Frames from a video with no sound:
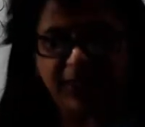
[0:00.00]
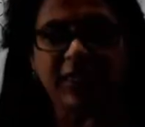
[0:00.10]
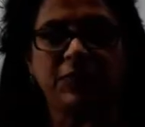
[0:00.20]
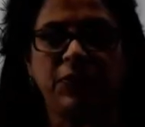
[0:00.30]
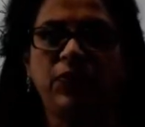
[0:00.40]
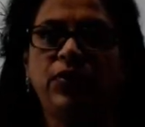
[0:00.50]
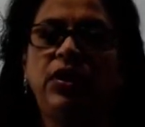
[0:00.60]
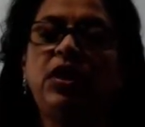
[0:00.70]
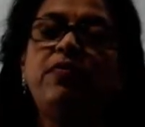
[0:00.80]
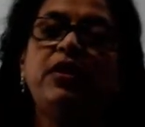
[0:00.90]
is exposed.
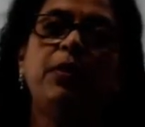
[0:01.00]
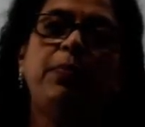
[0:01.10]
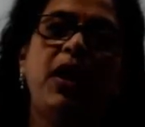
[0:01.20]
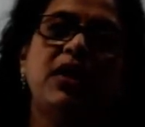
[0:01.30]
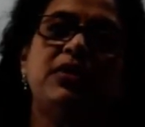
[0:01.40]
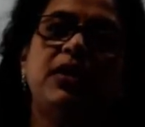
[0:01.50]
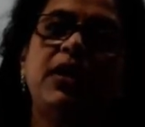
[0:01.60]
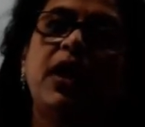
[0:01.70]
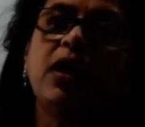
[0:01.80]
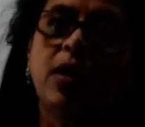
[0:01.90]
Only when the
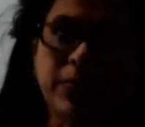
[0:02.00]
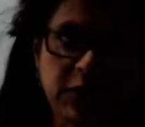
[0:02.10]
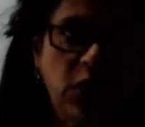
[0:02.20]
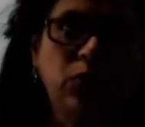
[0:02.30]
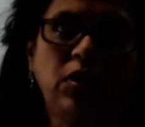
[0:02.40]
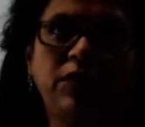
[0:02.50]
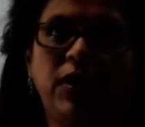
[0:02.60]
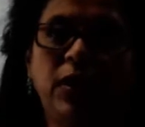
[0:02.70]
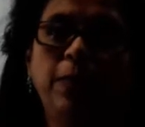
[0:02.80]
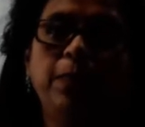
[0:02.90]
placenta comes out of
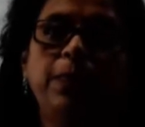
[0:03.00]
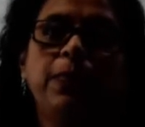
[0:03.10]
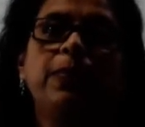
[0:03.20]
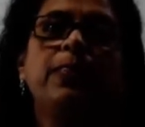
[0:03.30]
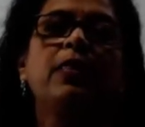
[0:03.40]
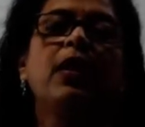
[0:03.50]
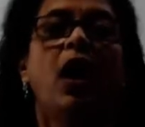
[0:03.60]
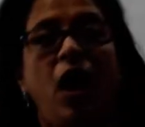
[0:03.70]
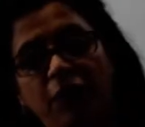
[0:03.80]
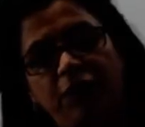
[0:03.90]
the,
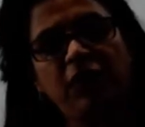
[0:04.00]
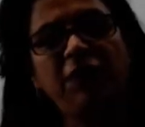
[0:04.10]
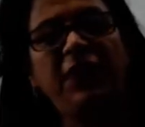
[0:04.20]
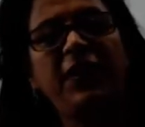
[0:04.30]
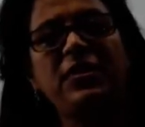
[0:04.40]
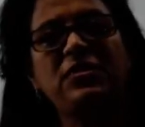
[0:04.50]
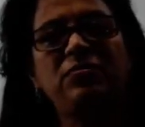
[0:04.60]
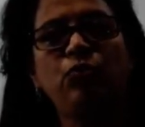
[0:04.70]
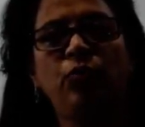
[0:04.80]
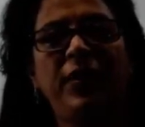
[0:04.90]
after the fetus
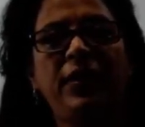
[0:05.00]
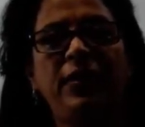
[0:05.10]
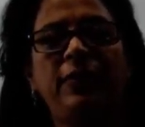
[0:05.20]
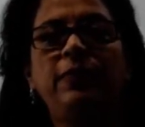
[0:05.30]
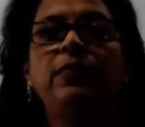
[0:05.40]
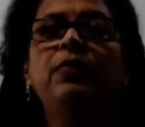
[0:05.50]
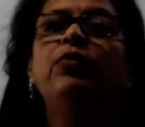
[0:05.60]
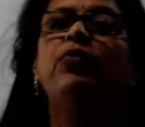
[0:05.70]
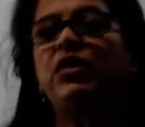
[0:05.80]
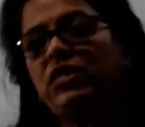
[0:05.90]
movement,
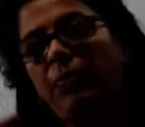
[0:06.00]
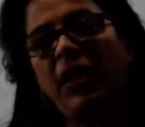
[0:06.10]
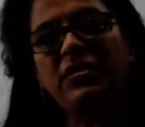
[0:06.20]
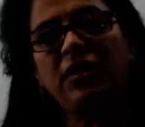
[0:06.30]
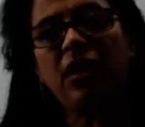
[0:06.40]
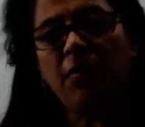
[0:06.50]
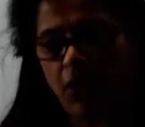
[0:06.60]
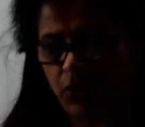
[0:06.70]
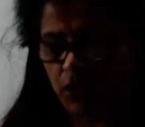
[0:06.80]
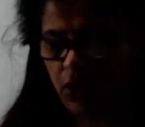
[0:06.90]
once the placenta come
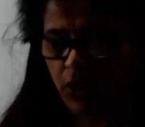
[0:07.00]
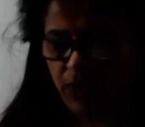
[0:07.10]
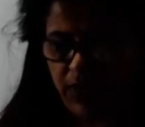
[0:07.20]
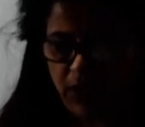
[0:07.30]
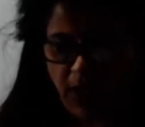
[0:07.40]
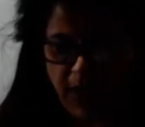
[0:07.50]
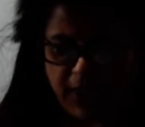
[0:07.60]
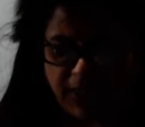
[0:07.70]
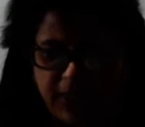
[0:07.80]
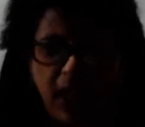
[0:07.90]
out, we call it
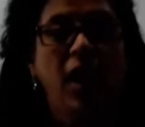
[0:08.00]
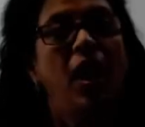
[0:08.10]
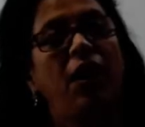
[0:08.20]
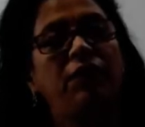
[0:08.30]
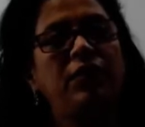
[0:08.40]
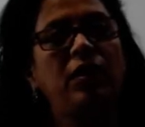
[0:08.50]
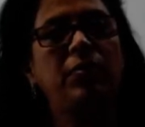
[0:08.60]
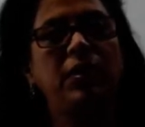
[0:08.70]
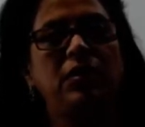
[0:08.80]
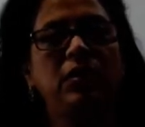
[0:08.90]
as a
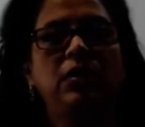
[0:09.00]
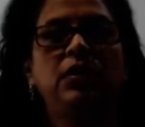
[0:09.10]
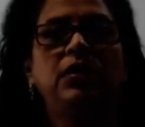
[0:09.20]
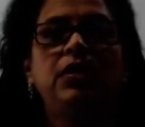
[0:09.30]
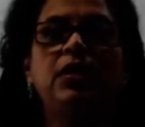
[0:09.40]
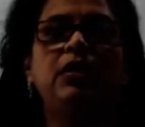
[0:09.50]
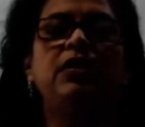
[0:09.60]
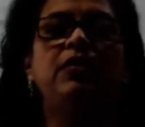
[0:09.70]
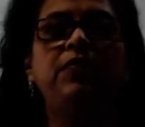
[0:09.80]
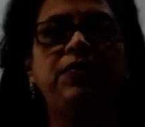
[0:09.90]
afterbirth. Till
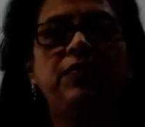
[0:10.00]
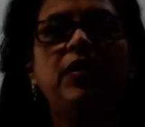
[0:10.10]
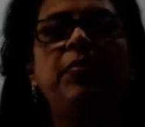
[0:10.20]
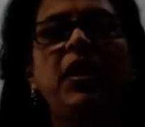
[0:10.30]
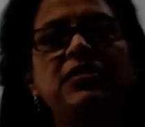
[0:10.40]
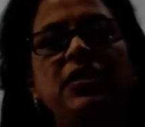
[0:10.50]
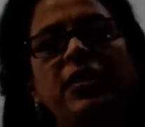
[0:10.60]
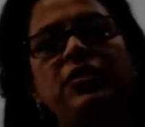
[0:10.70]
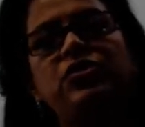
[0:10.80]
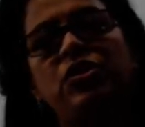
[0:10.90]
if the
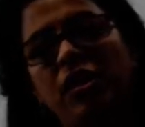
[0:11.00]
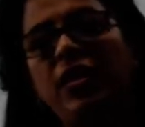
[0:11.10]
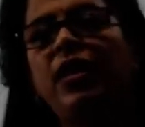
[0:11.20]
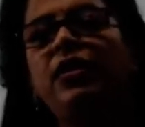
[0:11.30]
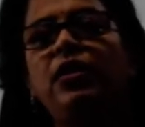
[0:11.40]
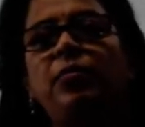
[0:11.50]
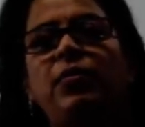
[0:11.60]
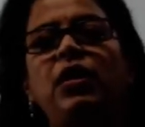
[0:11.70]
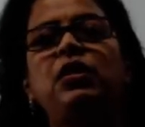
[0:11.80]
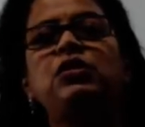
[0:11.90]
placenta is still there in the
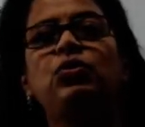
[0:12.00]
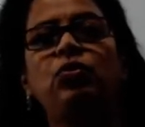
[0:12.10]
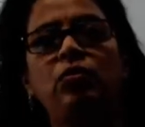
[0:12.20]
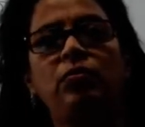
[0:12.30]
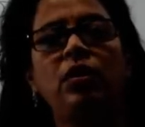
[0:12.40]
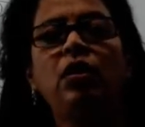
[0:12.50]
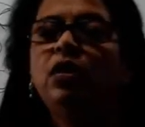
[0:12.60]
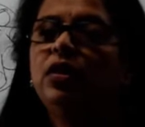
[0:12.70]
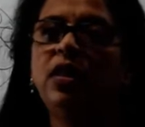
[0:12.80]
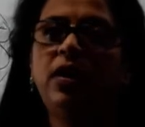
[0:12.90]
mother's womb,
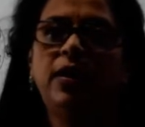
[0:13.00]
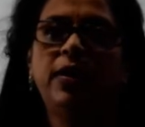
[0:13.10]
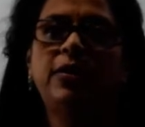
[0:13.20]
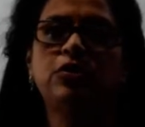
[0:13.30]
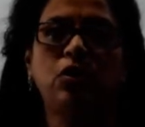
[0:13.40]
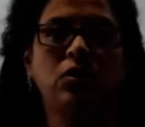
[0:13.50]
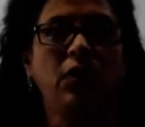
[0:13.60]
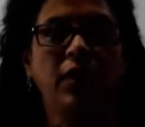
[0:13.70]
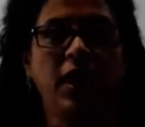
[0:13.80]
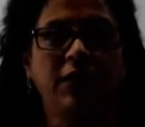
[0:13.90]
then it is not
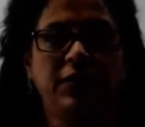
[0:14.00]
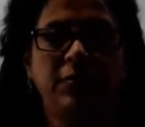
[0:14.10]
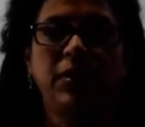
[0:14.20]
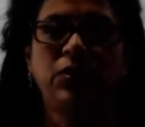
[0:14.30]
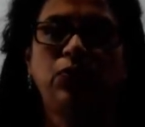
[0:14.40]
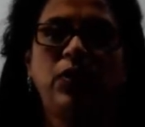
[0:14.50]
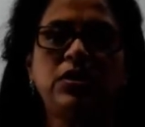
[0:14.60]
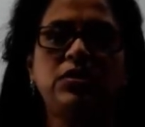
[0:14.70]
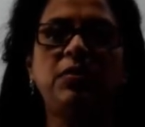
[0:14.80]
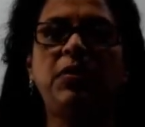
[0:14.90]
called afterbirth.
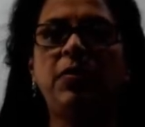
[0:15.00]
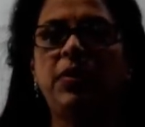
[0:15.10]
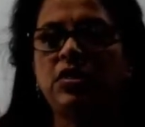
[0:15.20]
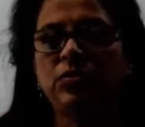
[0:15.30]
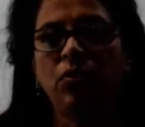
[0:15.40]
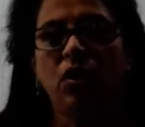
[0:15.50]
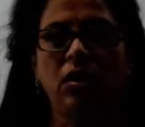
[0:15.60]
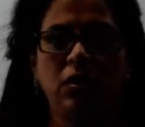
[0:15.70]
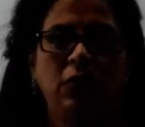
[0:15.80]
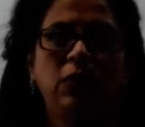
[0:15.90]
Once the baby is
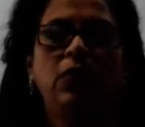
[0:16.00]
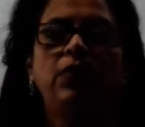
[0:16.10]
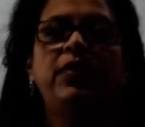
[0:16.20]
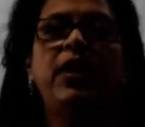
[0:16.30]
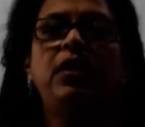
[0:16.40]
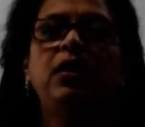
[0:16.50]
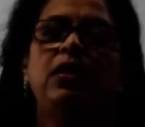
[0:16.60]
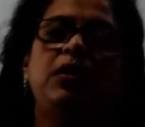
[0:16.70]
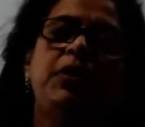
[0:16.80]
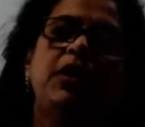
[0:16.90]
born, then
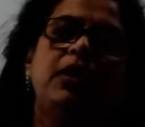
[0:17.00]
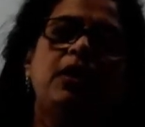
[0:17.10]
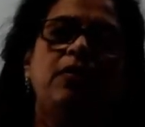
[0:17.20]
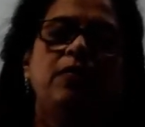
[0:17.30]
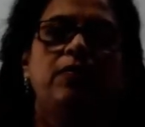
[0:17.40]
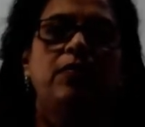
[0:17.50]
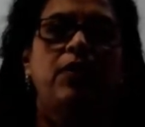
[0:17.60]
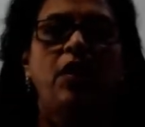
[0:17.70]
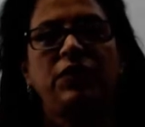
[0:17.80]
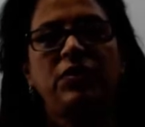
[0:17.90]
immediately
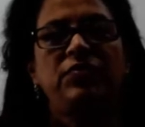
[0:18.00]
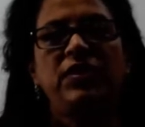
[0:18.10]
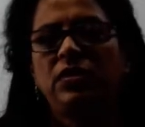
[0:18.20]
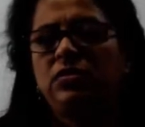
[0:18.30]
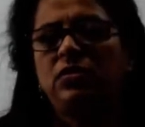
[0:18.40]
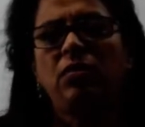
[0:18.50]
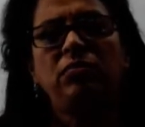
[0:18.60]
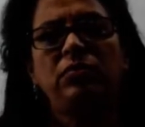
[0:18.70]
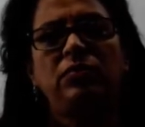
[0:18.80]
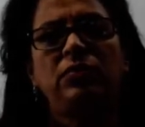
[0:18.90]
after within
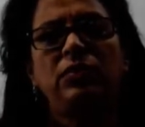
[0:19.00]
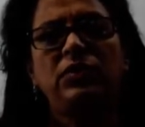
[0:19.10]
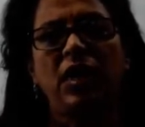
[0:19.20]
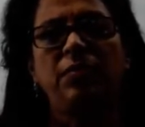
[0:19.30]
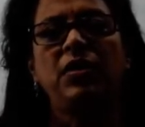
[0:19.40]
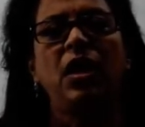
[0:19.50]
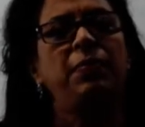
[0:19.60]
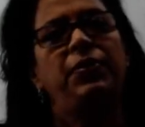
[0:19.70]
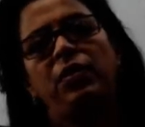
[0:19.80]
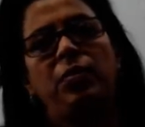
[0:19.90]
some time
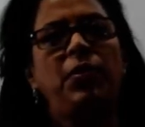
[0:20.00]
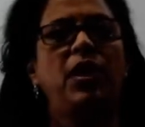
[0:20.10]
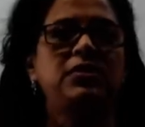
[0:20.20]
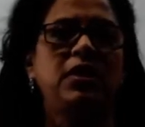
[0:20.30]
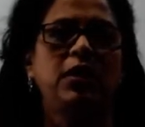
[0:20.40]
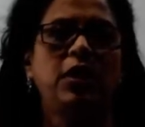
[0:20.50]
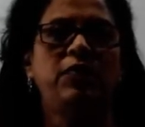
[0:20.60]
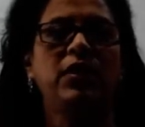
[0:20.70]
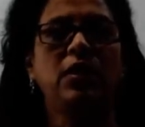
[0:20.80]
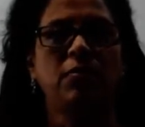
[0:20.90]
gap, placenta
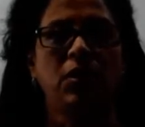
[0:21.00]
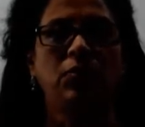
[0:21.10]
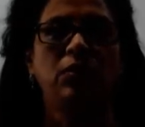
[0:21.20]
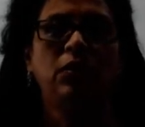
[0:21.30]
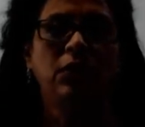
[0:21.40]
will come out.